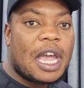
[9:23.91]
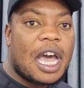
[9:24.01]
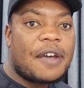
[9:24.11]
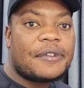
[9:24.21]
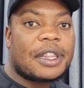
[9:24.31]

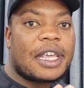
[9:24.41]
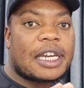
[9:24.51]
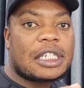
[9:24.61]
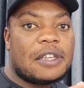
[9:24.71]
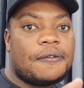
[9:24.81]
After
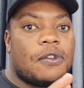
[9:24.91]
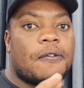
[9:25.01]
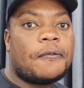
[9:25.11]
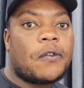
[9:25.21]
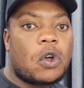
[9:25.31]
that, if you
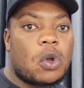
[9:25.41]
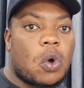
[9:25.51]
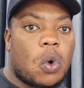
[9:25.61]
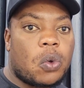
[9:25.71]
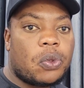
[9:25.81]
follow
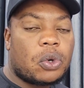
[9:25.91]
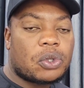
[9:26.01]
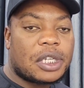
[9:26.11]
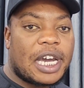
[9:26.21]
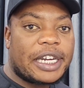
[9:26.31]
all
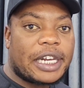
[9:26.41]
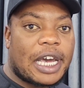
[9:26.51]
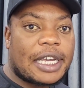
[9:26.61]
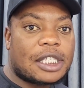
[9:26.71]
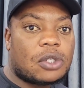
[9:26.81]
those
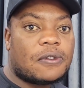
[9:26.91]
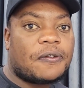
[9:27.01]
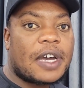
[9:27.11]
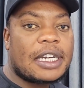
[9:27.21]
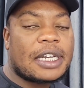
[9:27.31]
guidelines, you'd
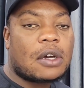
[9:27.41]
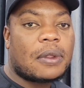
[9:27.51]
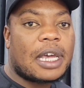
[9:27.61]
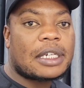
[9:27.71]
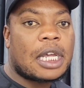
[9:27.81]
find out
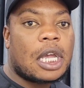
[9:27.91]
that